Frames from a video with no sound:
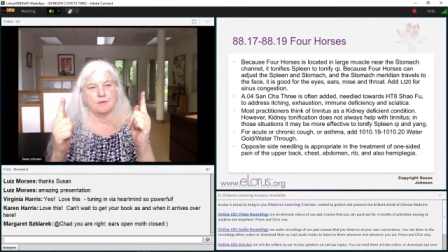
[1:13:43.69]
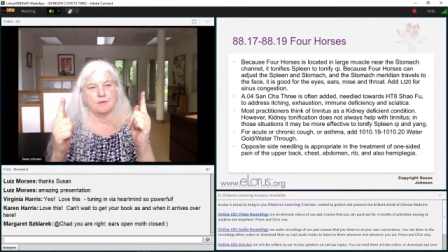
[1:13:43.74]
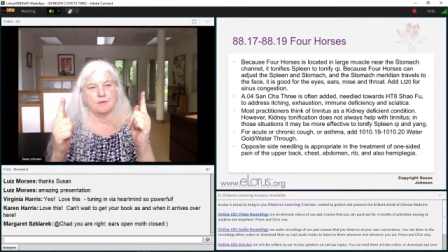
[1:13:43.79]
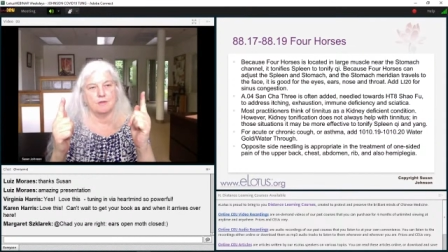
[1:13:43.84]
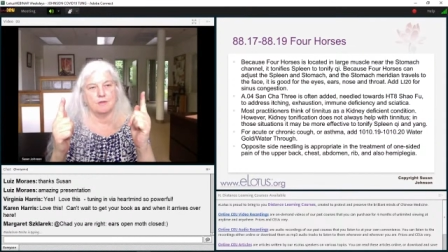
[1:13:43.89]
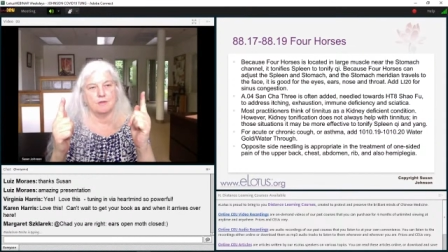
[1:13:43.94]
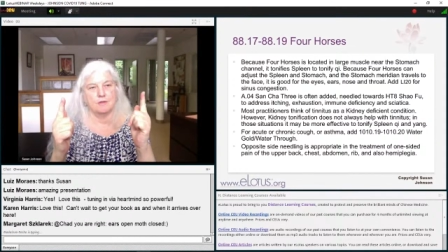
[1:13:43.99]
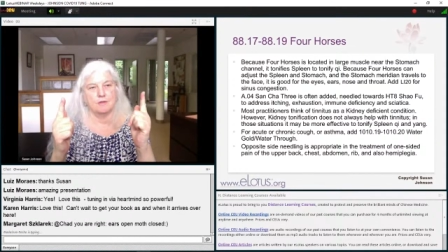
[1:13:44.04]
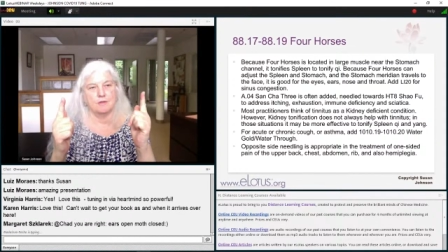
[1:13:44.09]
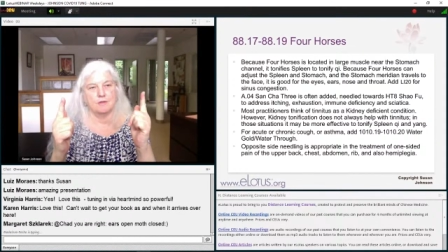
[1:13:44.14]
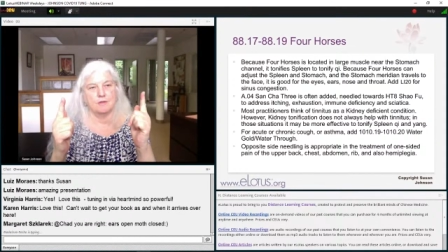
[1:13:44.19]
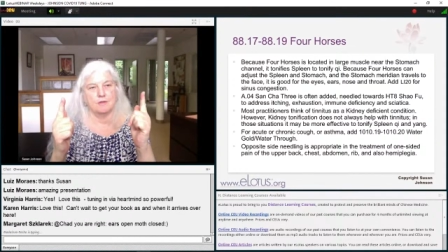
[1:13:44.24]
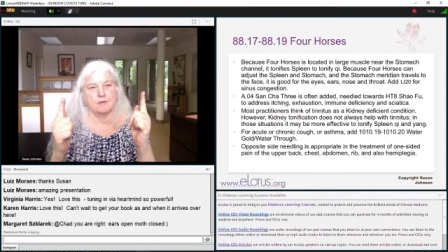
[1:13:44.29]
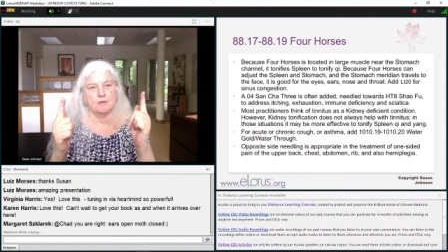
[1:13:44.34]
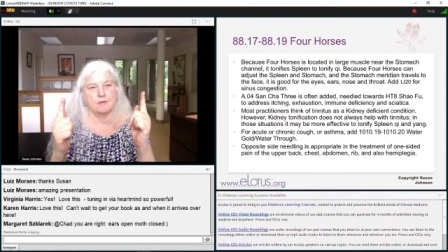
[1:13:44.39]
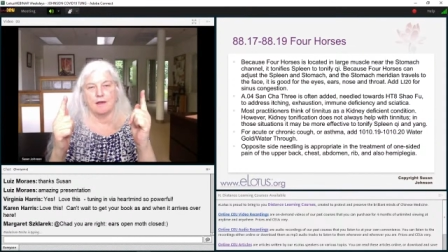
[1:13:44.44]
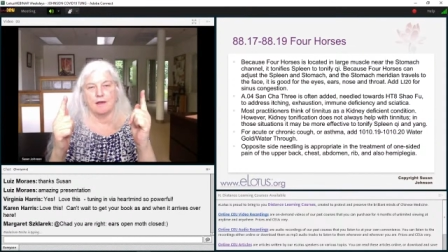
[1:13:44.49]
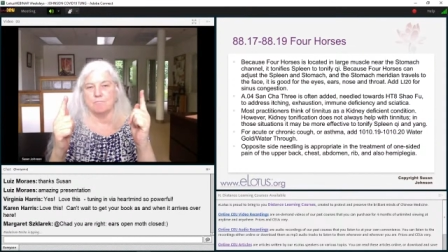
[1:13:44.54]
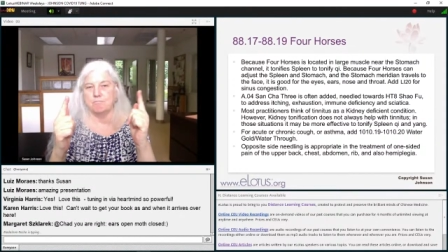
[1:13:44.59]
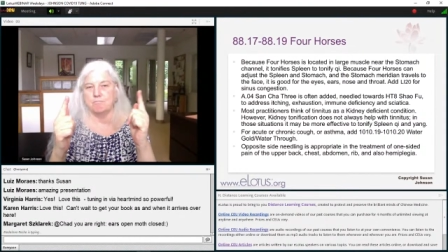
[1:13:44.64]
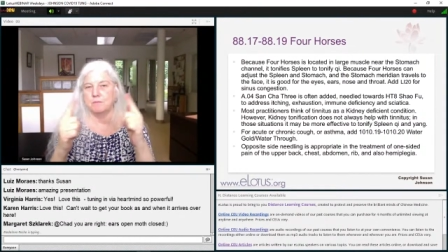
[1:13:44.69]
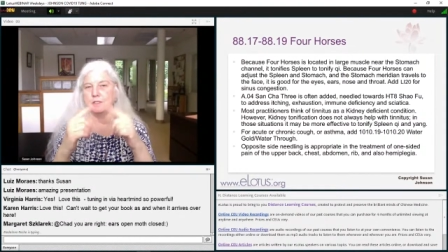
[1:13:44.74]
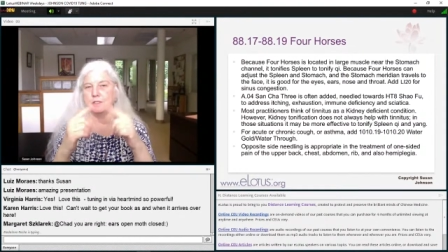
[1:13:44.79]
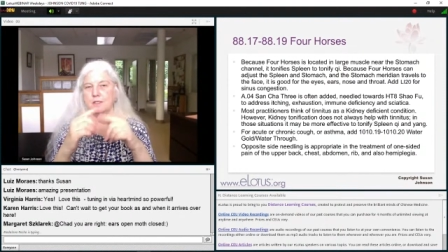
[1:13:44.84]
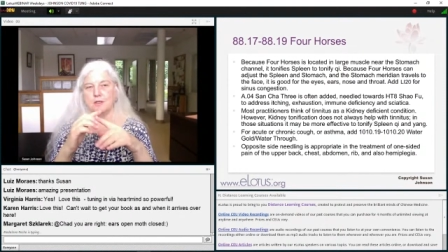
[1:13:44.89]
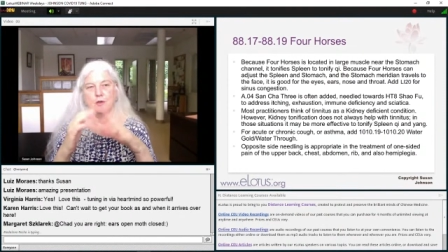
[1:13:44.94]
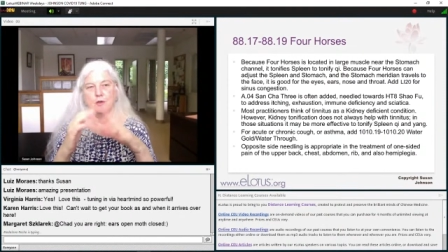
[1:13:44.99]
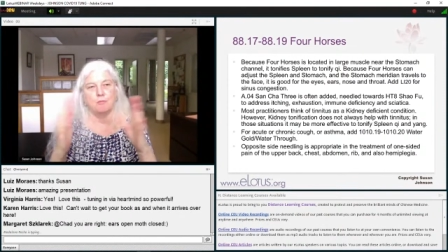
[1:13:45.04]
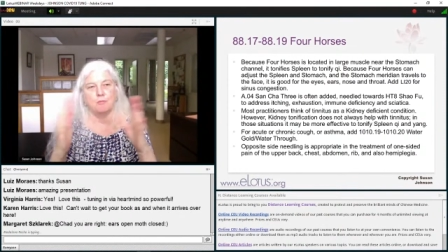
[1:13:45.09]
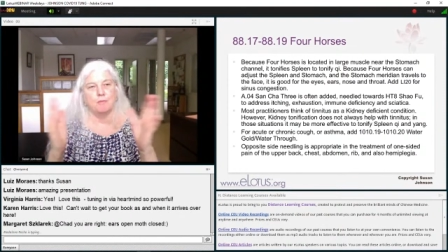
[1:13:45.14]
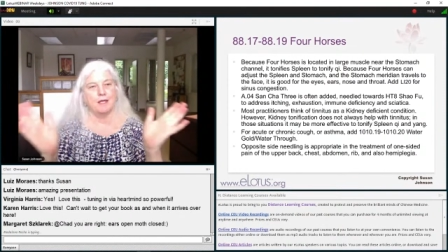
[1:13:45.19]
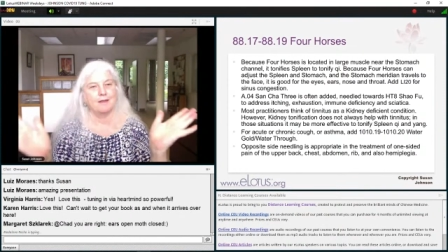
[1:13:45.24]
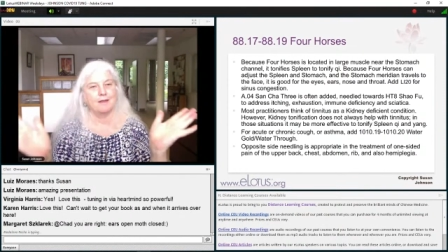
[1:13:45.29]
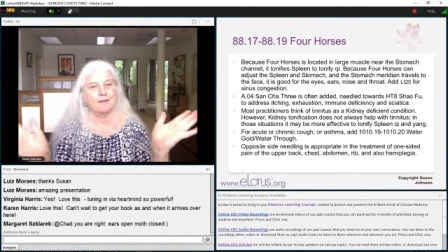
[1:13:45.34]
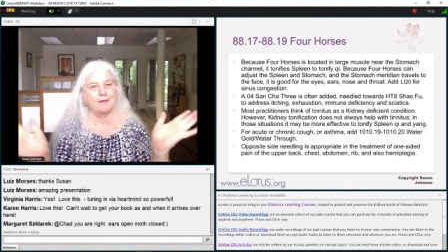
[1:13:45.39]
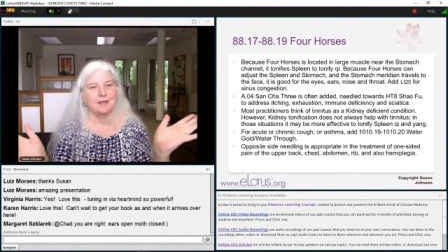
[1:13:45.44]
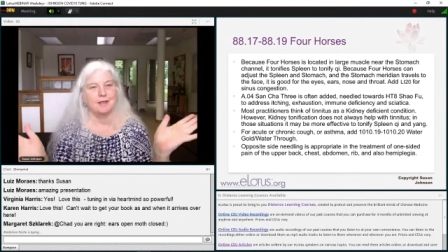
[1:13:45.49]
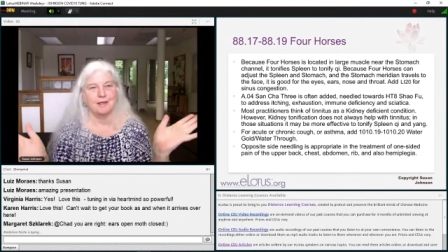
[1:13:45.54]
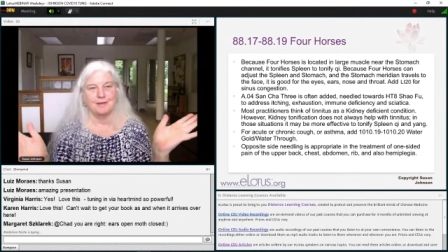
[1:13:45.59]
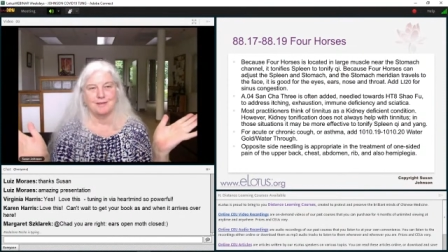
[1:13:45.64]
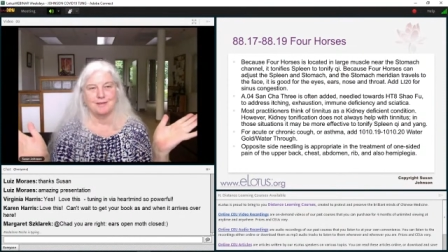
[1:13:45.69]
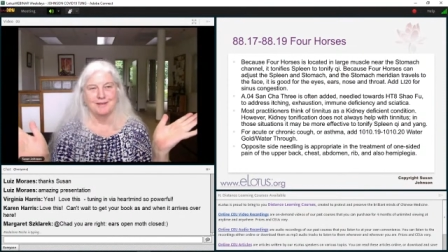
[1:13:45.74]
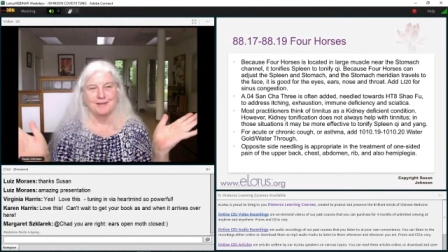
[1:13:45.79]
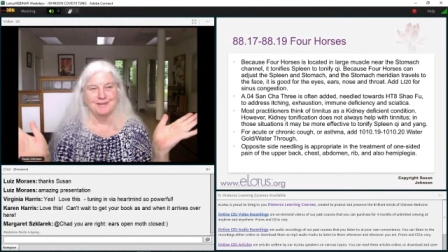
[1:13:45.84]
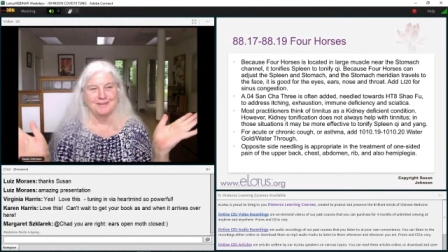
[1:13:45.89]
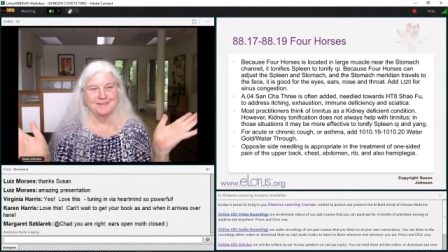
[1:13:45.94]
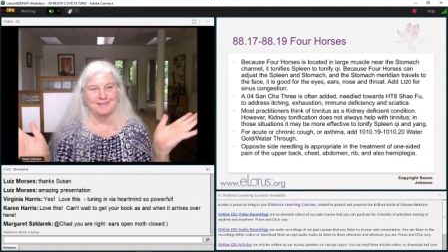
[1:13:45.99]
All right? You know, meditate,